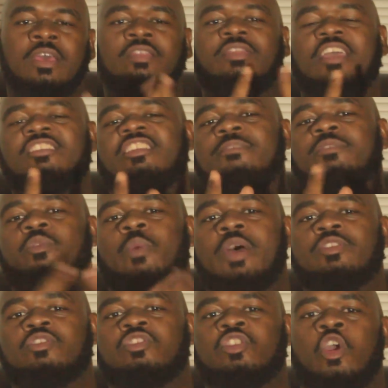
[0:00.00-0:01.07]
They seem to
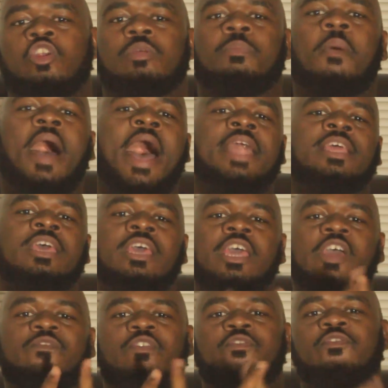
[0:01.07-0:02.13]
rather stir the pot
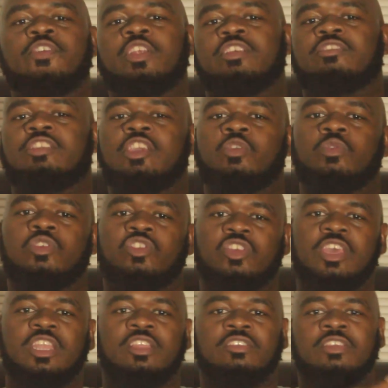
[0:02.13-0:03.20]
and fulfill the secret
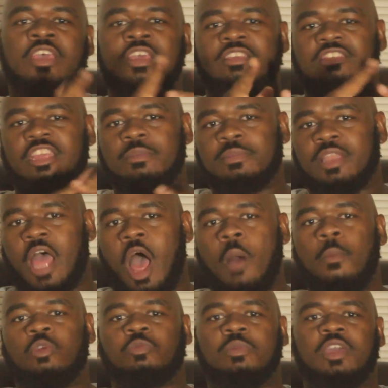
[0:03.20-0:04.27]
agendas, seem to
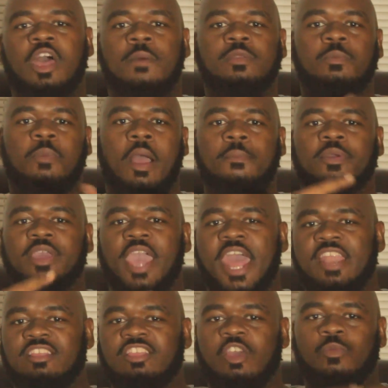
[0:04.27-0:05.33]
almost become the
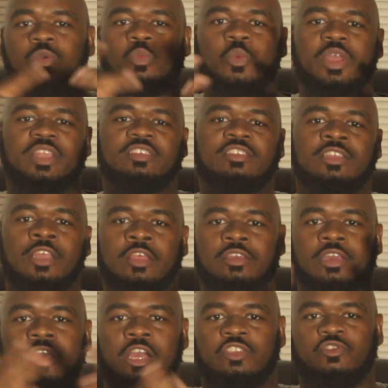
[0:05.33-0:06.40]
propaganda that we witness in other
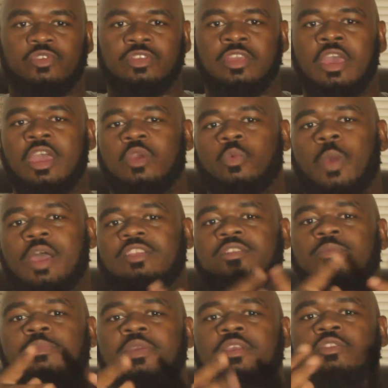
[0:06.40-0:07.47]
countries, rather
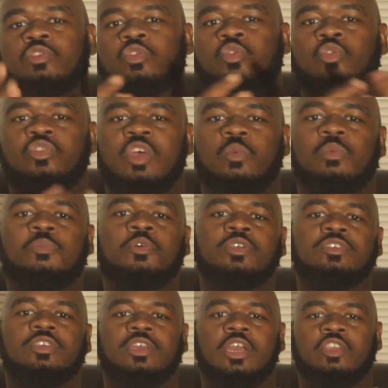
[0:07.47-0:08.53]
than be a tool that will
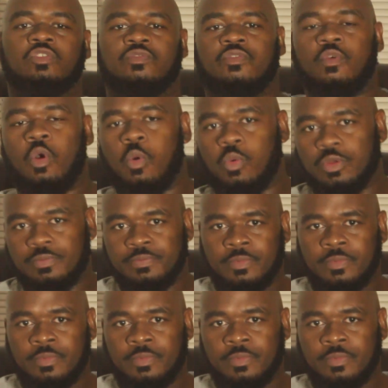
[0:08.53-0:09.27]
push the country forward